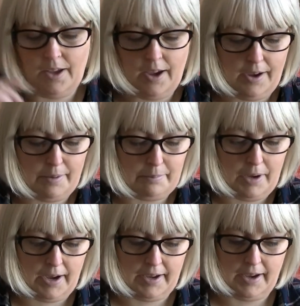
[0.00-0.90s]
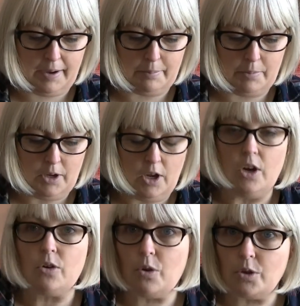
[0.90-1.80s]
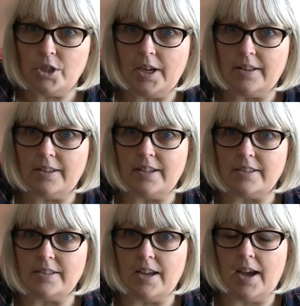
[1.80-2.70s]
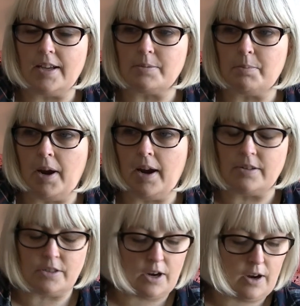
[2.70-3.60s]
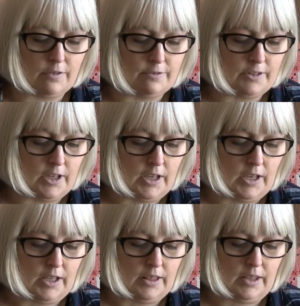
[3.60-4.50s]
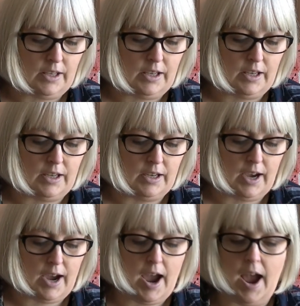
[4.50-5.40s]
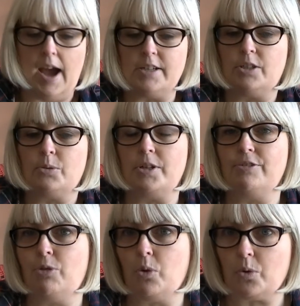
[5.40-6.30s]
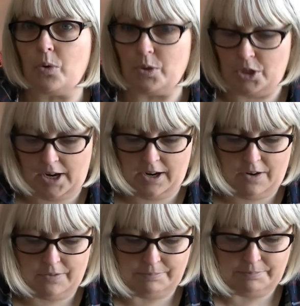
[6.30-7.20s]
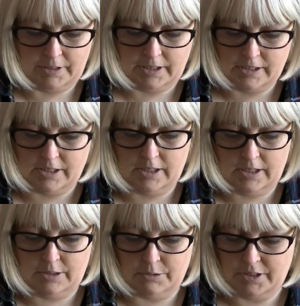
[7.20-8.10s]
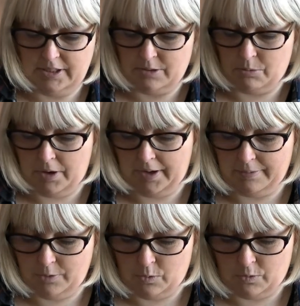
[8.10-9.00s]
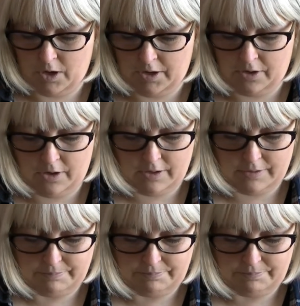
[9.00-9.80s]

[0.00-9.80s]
I am crocheting this as part of the Attic 24 crochet along that Lucy is running over on her